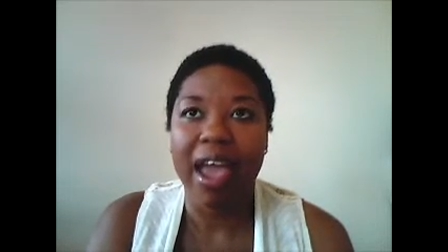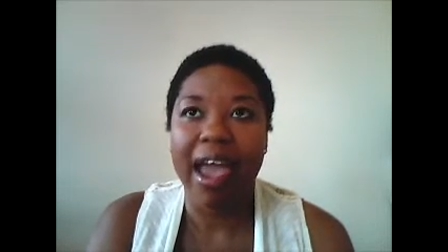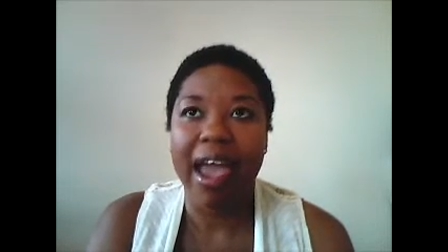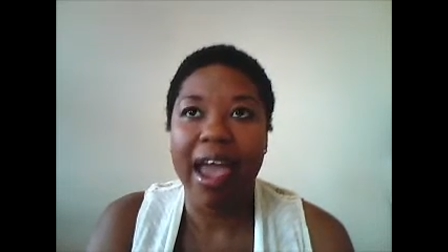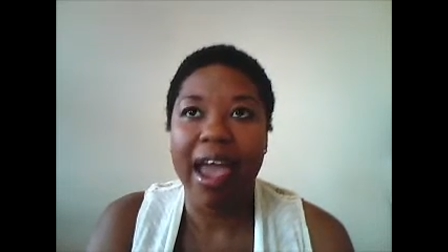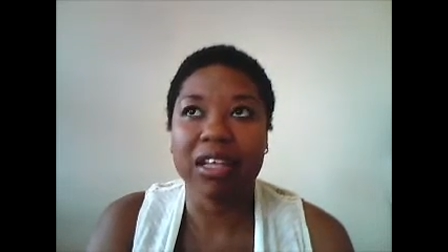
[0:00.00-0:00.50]

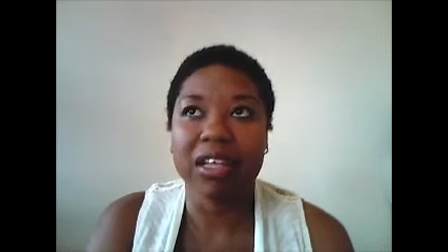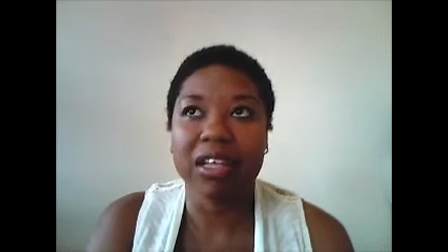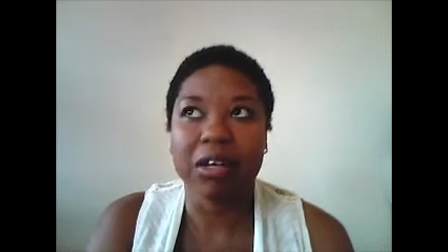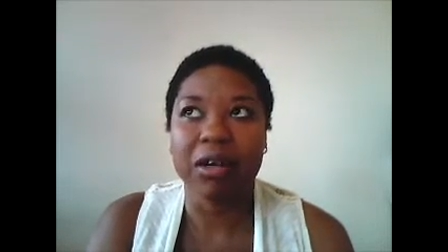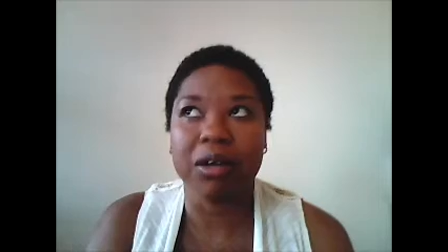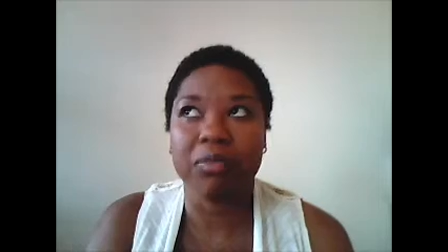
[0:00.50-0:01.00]
and
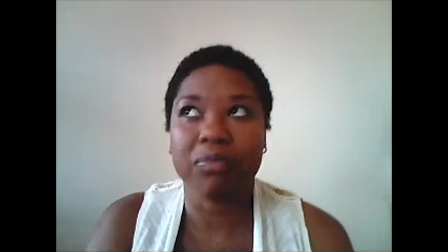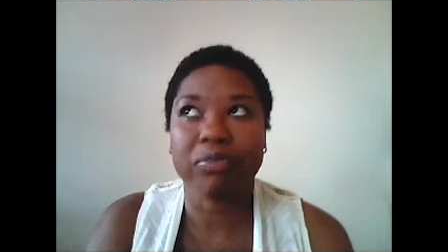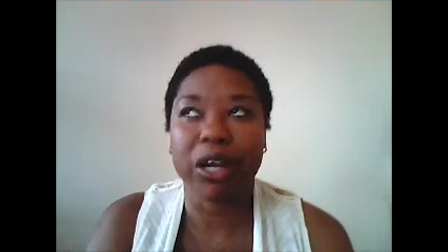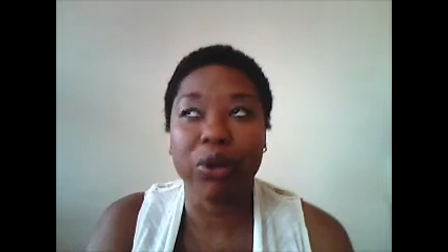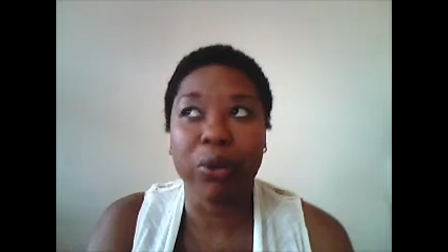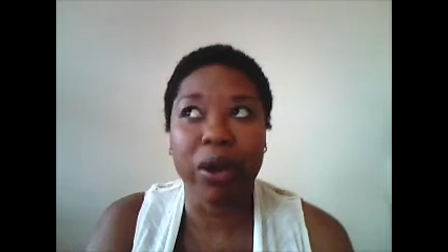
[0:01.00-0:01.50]
um, I
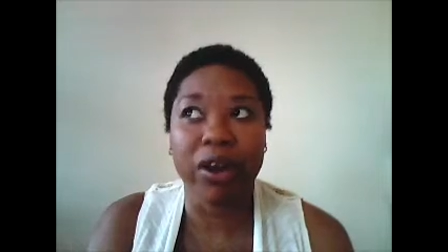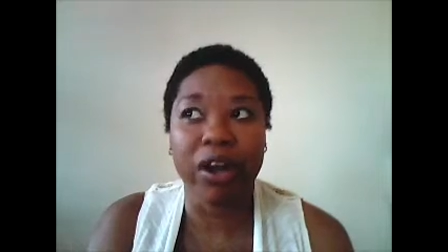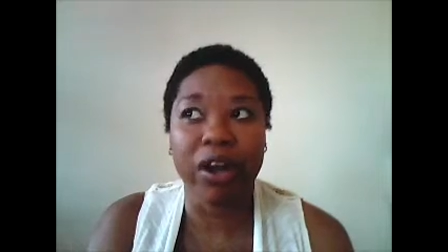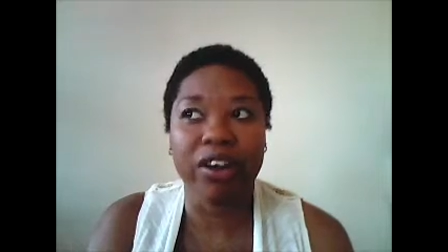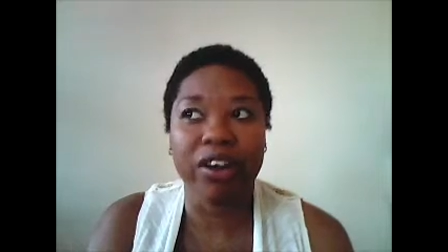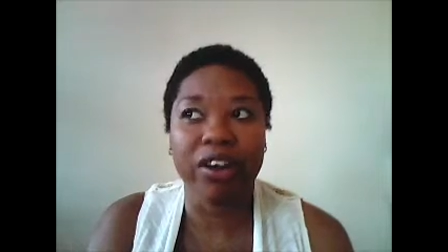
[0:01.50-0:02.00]
don't want to
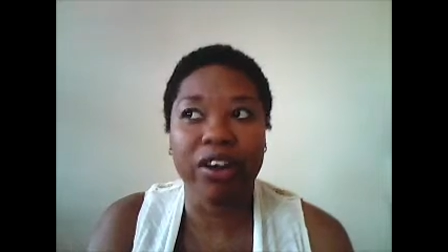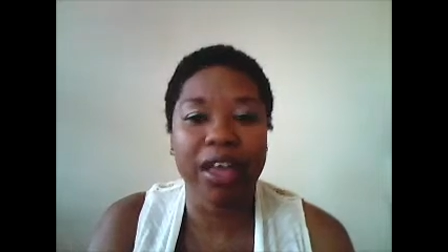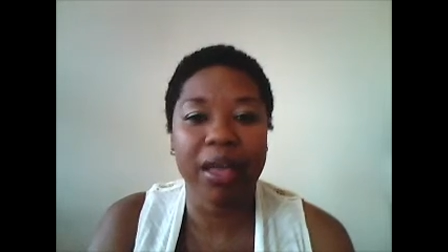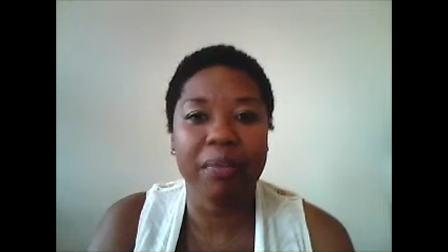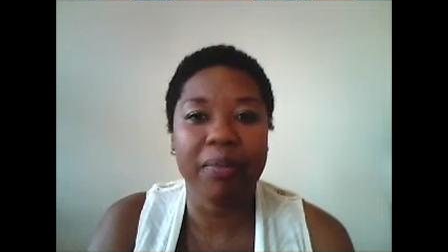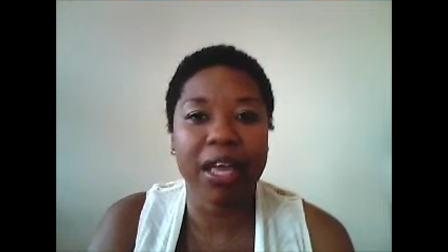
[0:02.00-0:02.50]
order
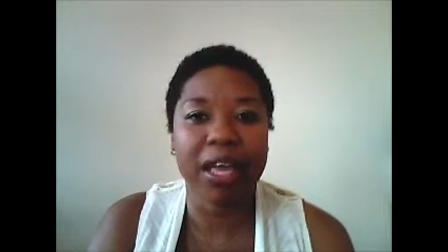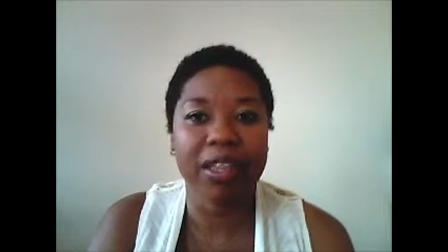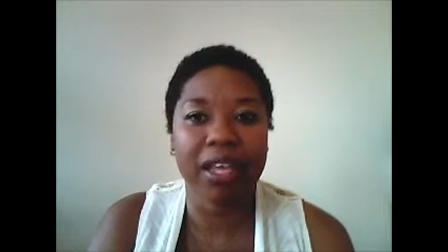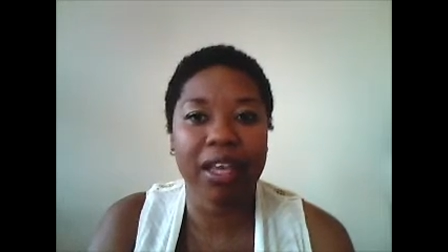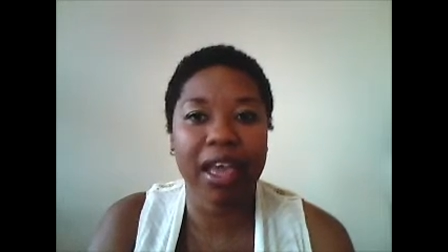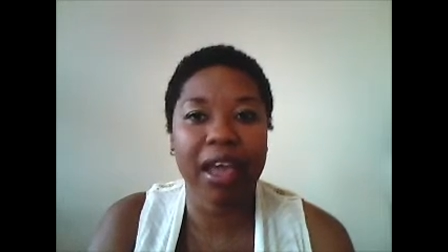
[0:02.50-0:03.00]
them and they
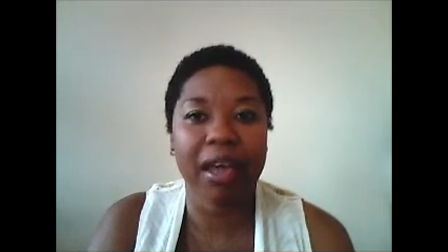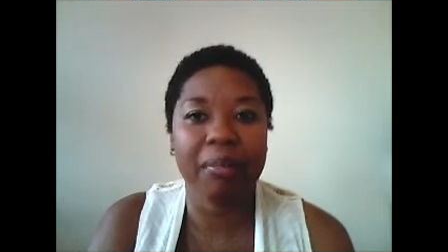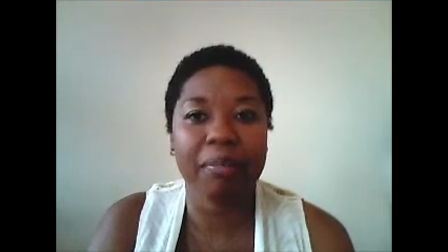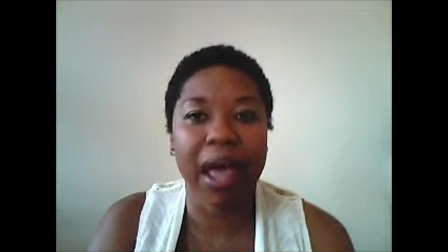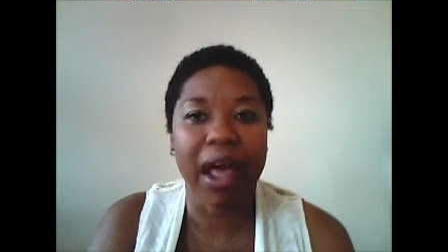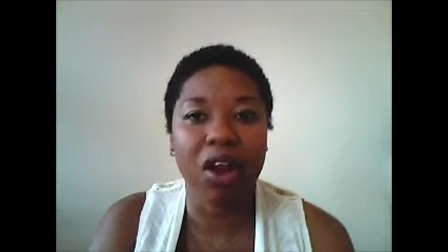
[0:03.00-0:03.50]
get
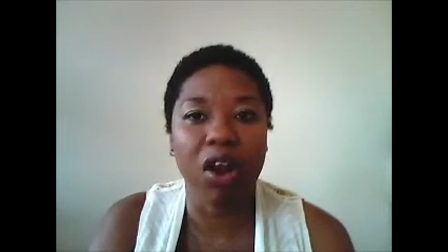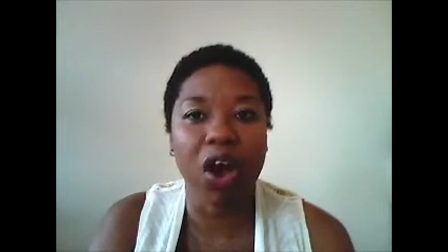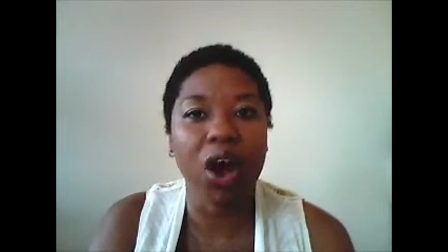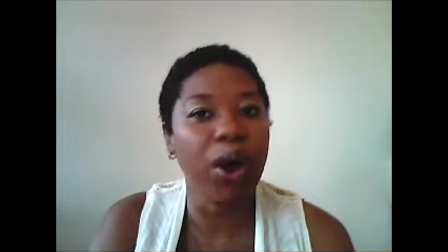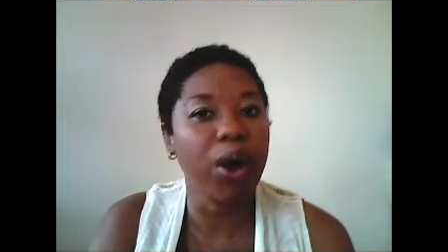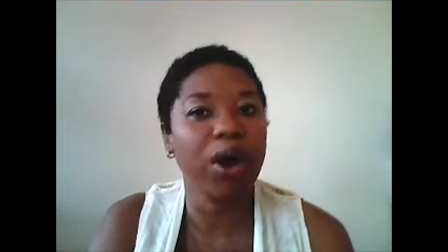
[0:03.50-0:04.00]

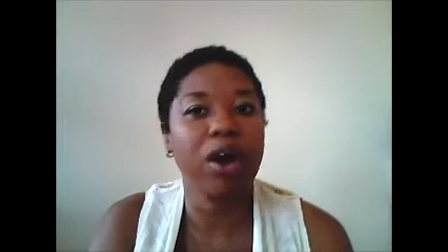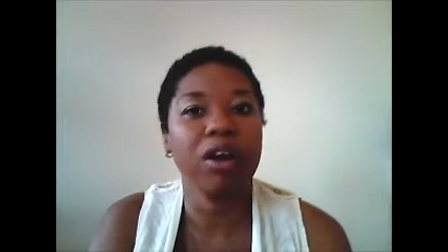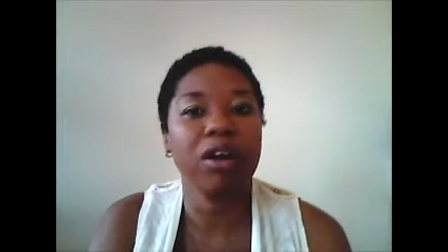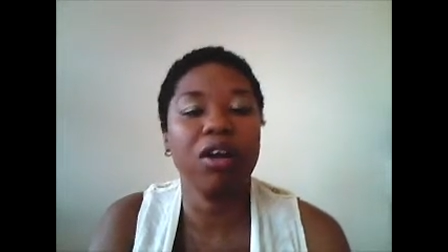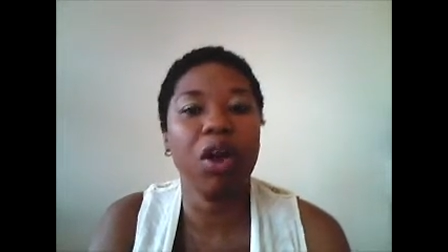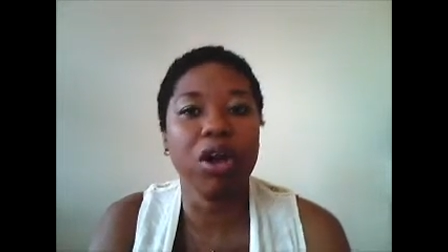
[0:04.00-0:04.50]
backlog or
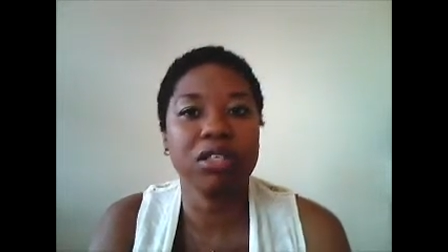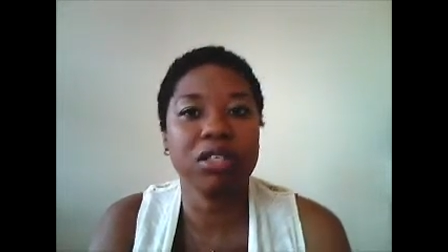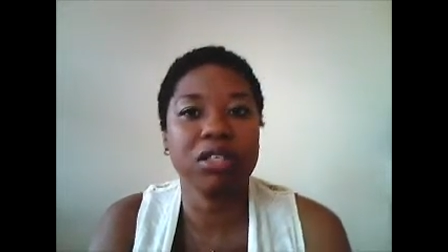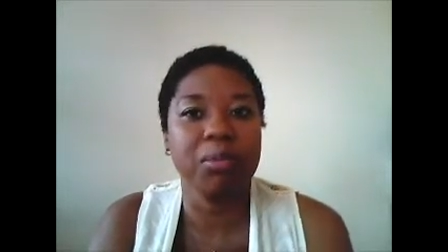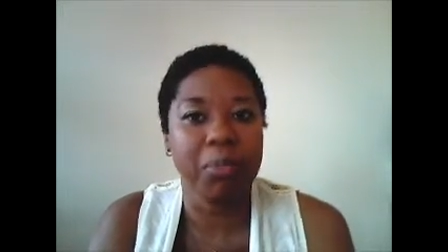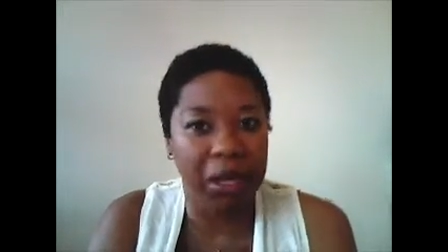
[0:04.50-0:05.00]
lost in
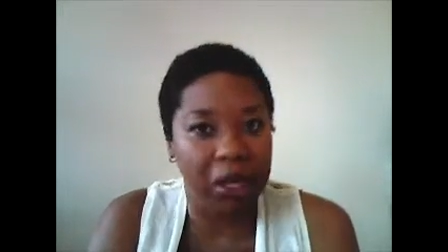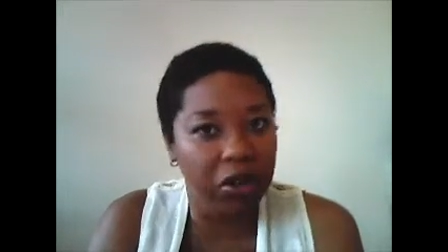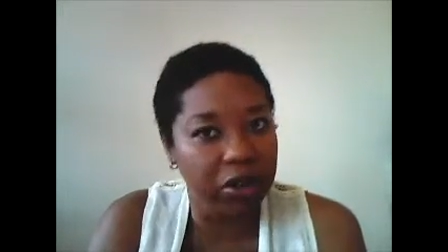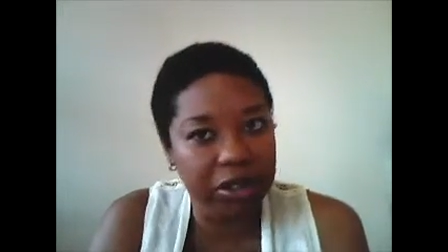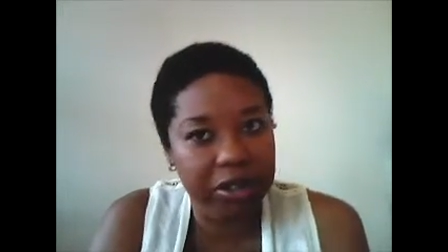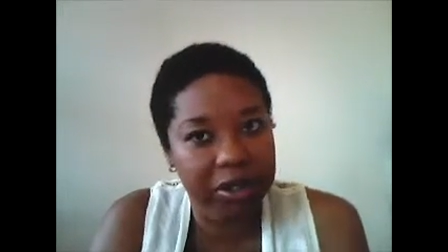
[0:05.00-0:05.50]
the mail
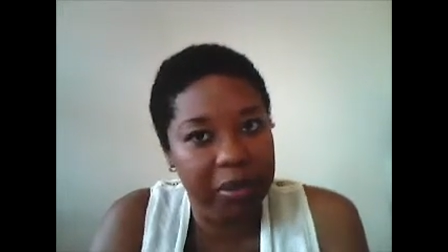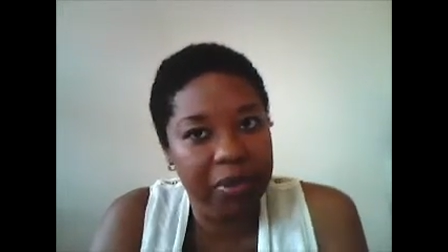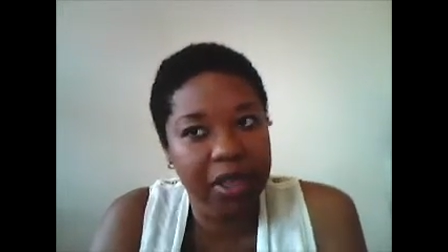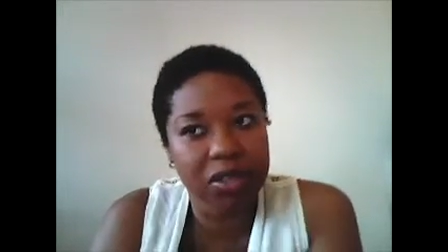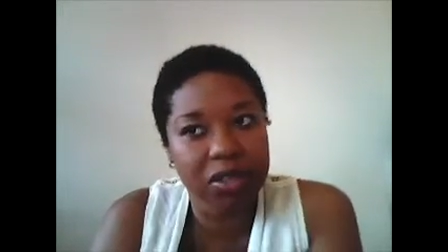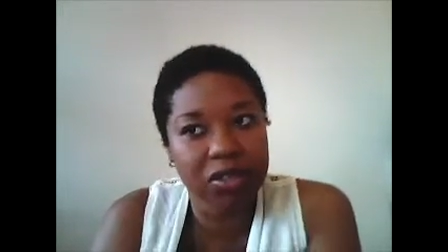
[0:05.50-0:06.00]
or
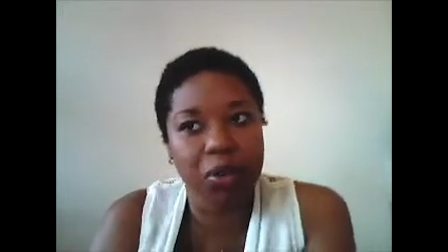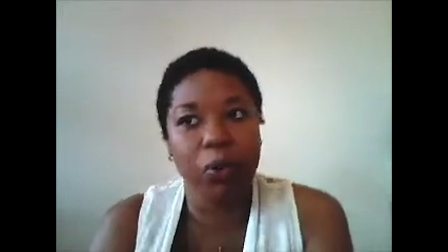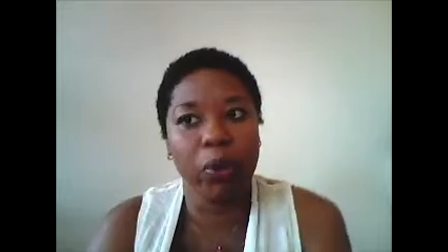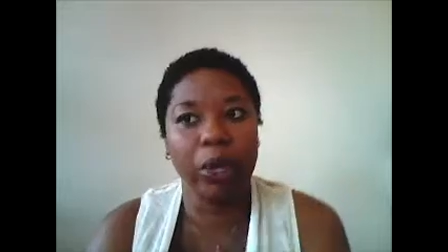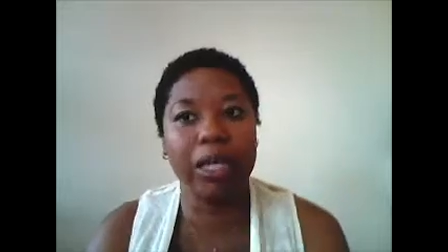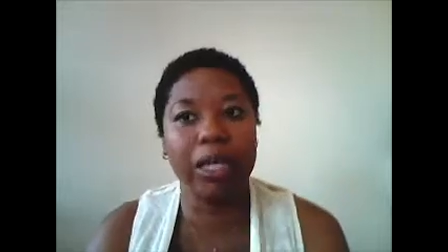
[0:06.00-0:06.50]
something so I'm
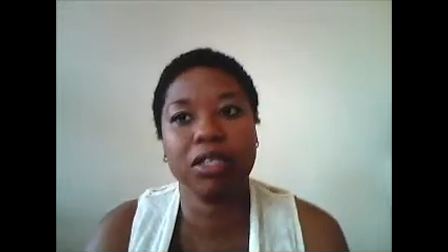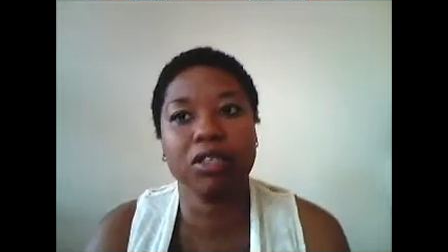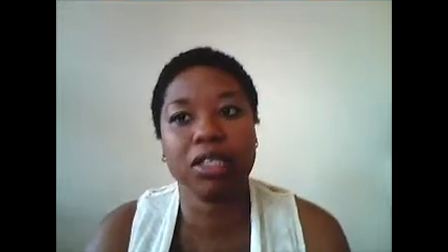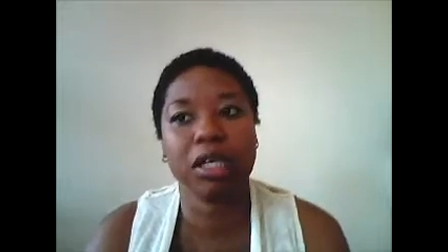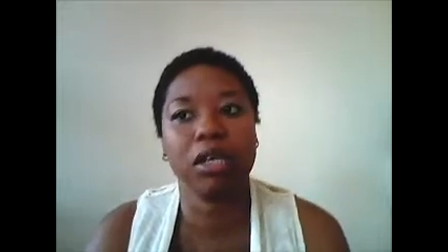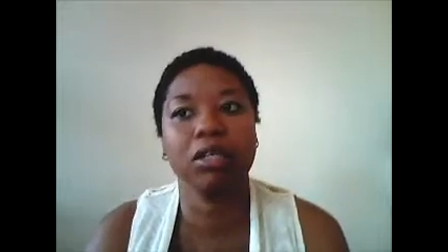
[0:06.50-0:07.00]
waiting
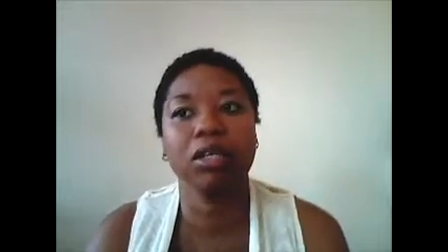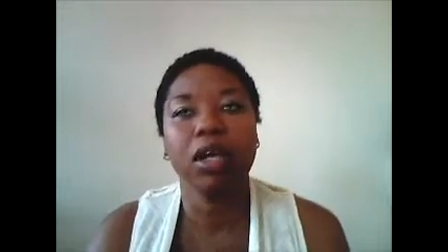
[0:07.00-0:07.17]
until